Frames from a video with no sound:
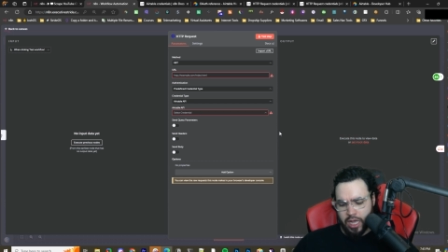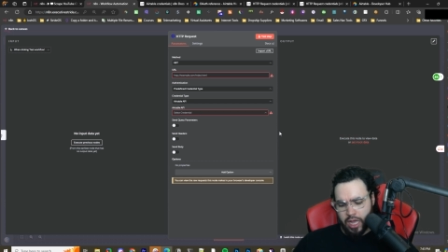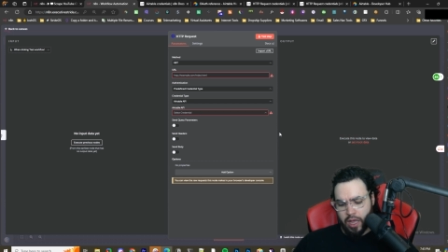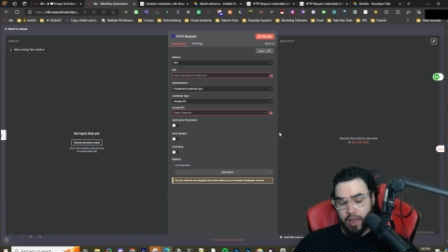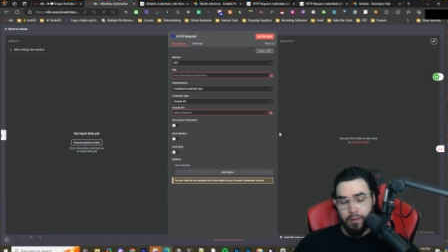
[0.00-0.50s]

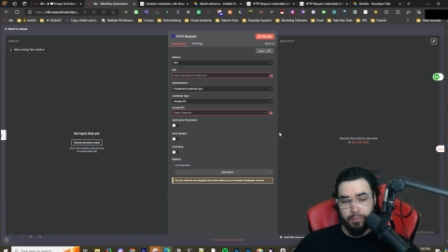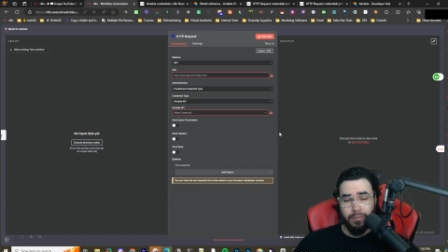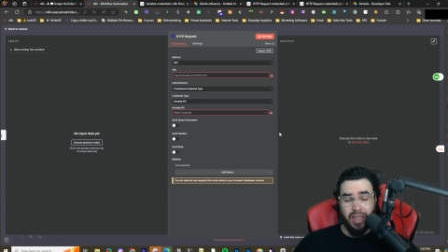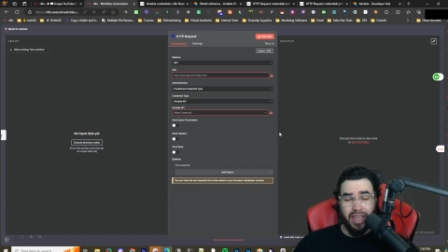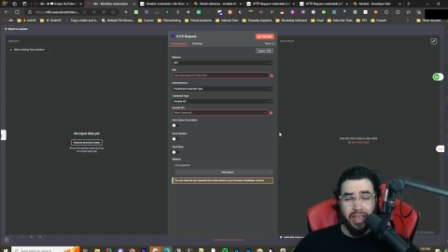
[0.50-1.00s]
Um,
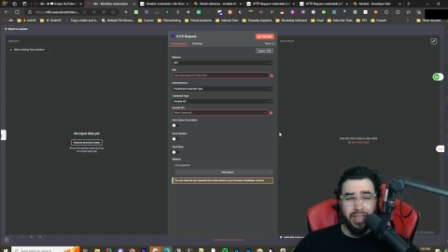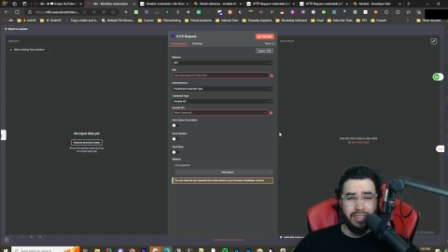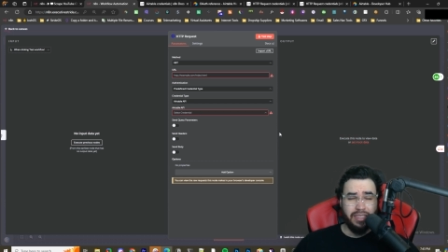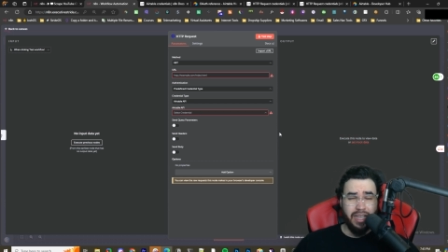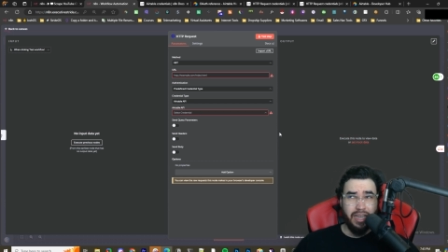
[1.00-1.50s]

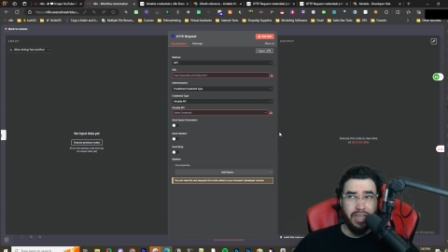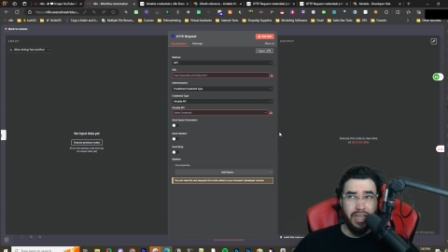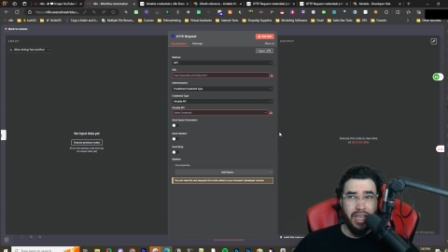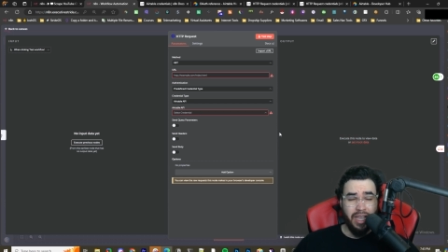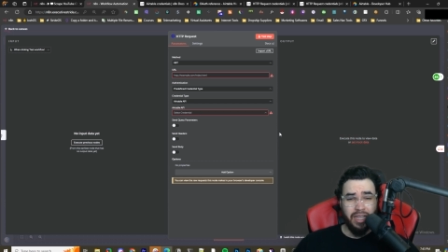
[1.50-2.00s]
and N eight
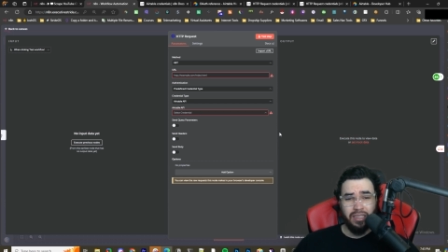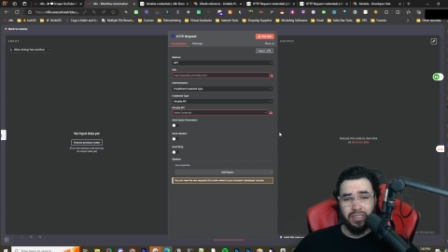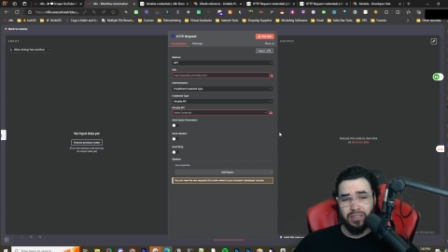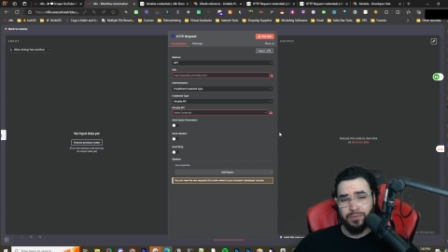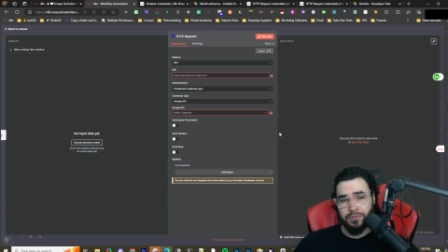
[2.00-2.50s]
N
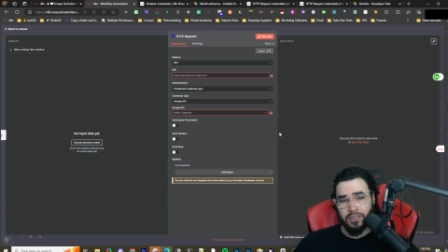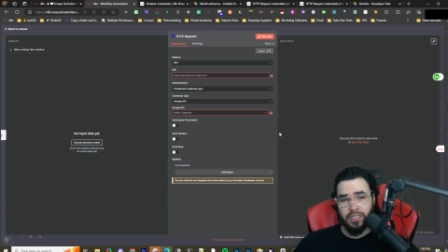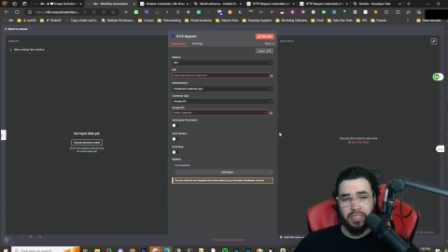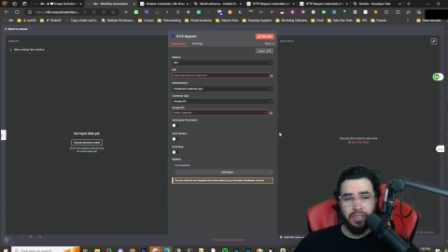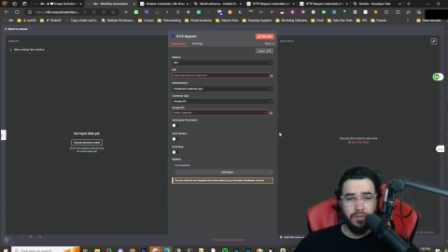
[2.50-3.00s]
is
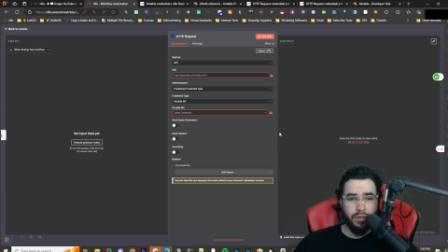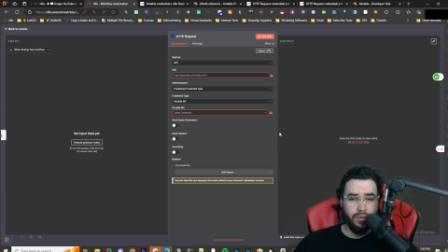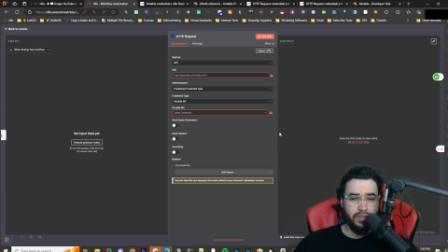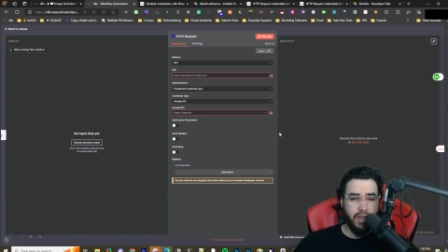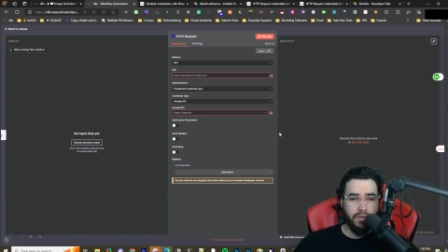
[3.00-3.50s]
free if you
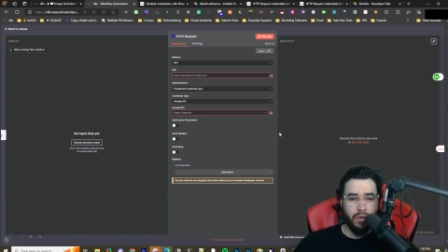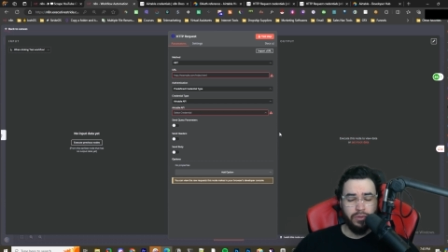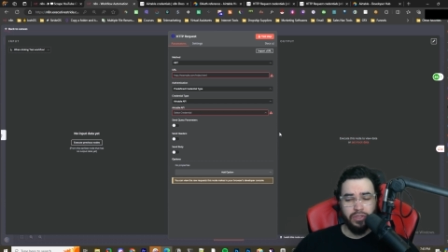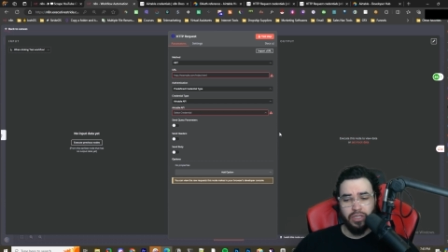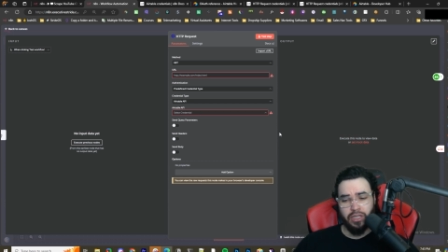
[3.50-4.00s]

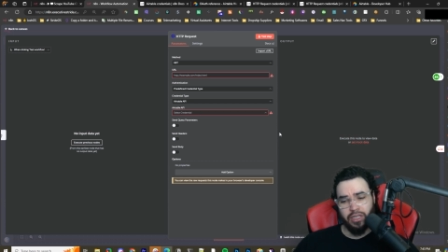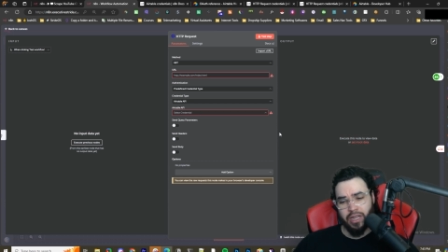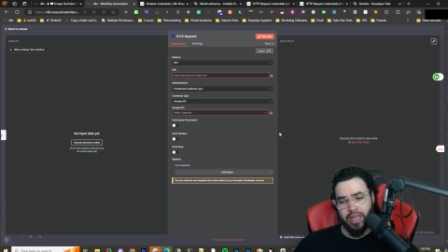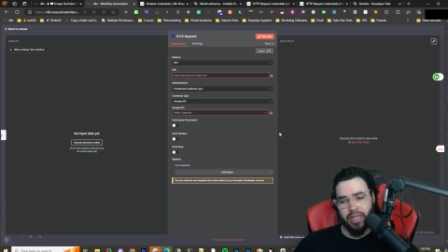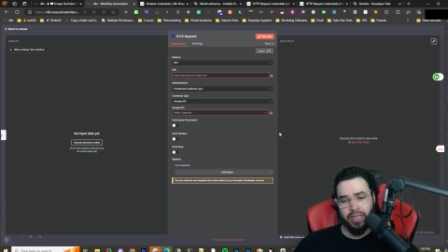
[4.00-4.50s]
self-host it,
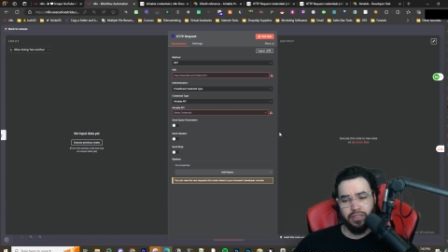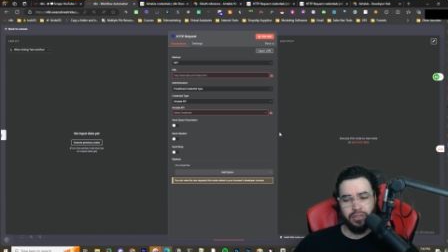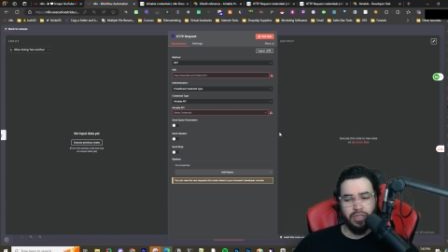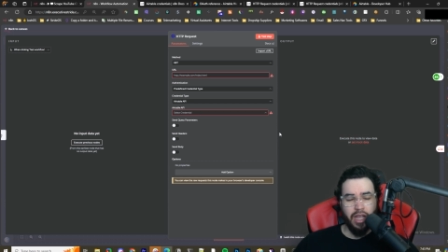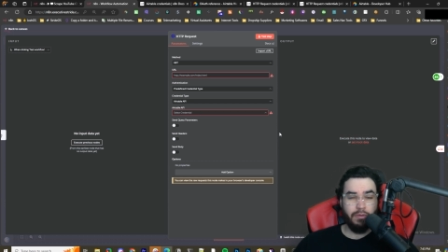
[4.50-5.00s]

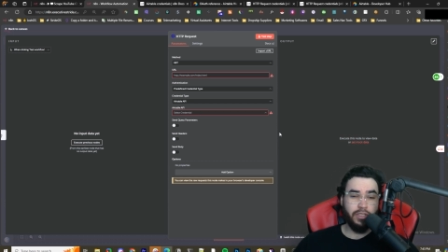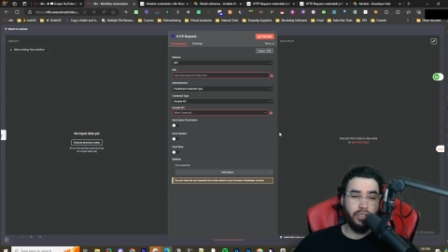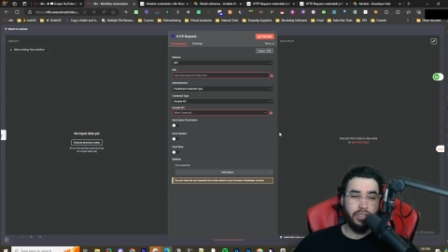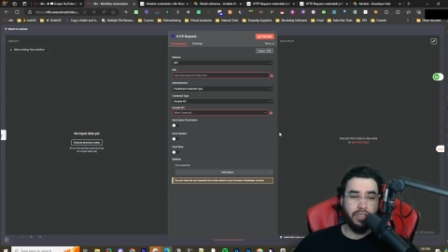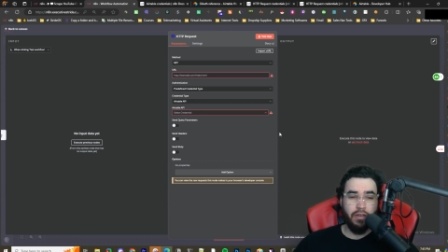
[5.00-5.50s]
and I would
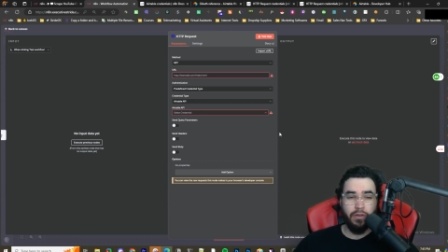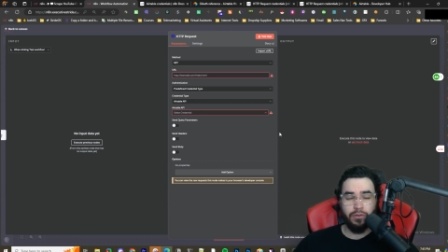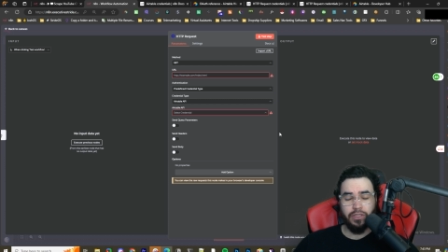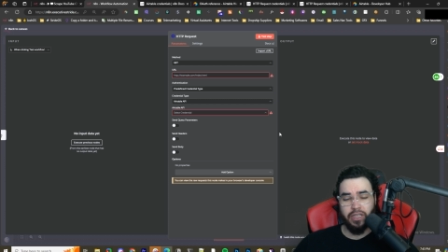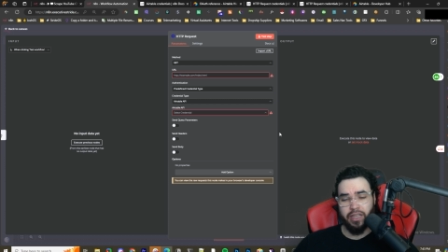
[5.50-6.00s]
suggest
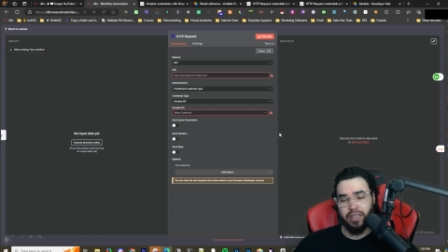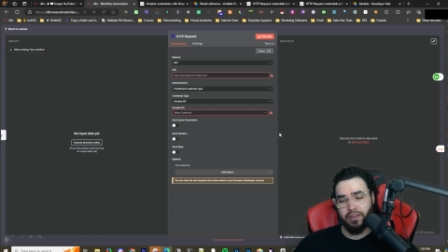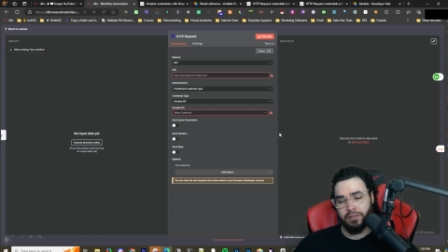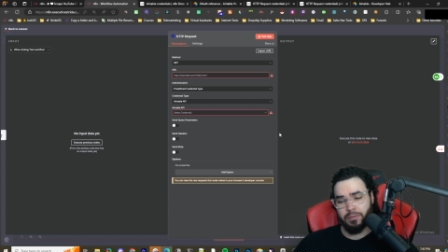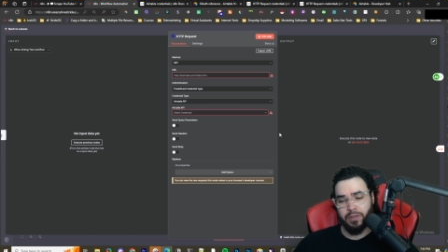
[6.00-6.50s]
self-hosting it in a
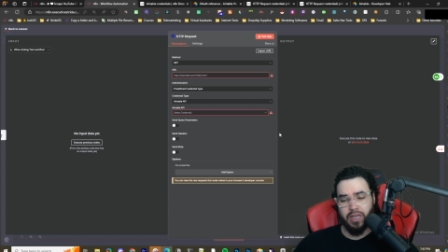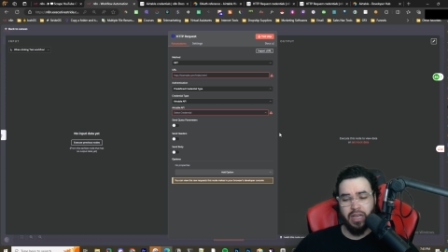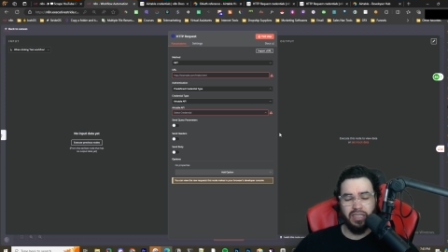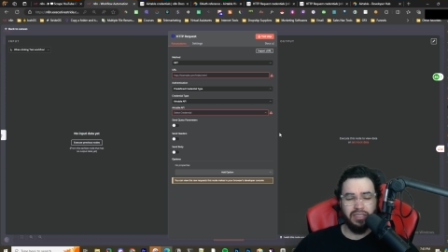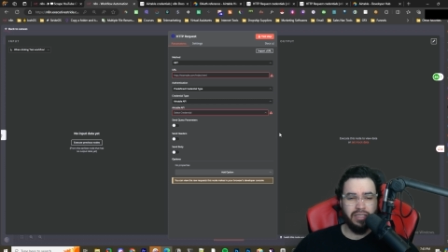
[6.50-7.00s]
V P
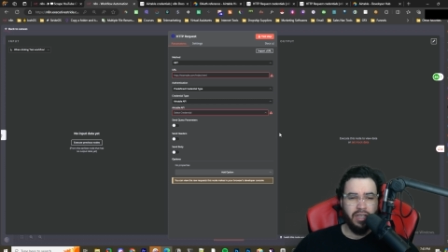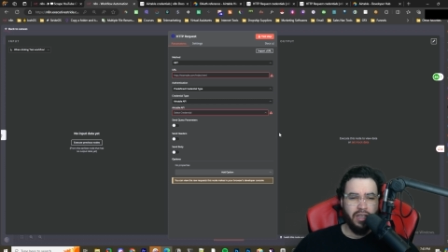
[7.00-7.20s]
S.